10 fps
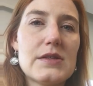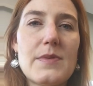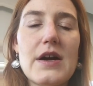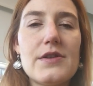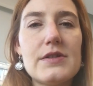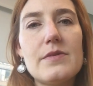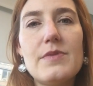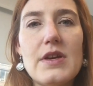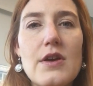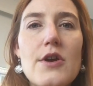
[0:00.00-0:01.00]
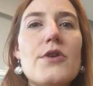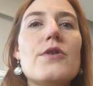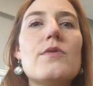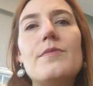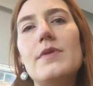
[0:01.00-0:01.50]
aspires to be,
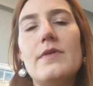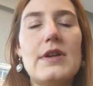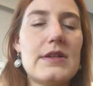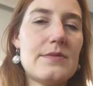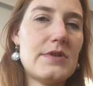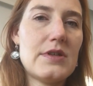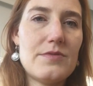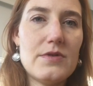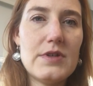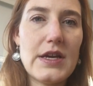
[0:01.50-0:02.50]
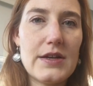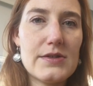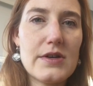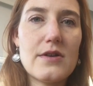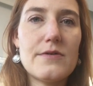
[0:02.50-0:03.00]
who would be reading WWD.
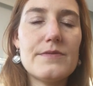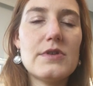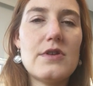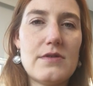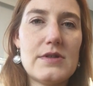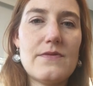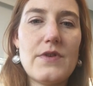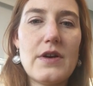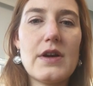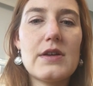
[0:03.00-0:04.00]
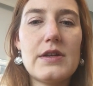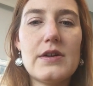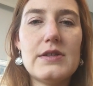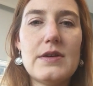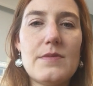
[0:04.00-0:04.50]
So it's a very
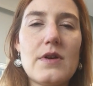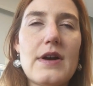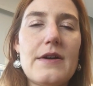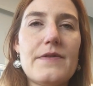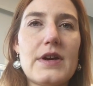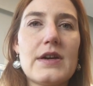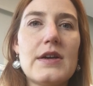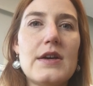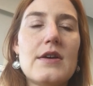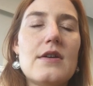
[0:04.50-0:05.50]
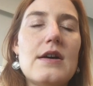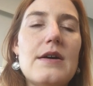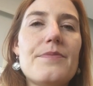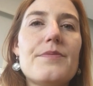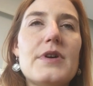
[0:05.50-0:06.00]
clear demographic.
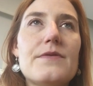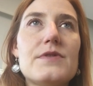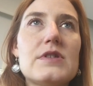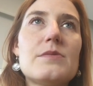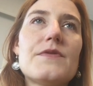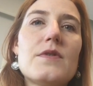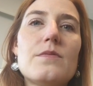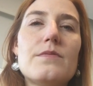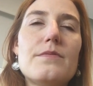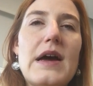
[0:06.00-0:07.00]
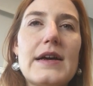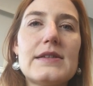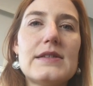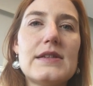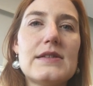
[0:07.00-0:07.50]
But for some of the
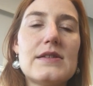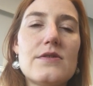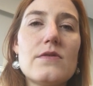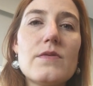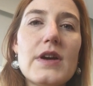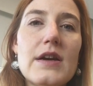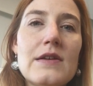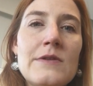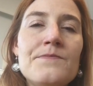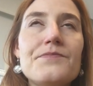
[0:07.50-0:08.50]
magazines that you read,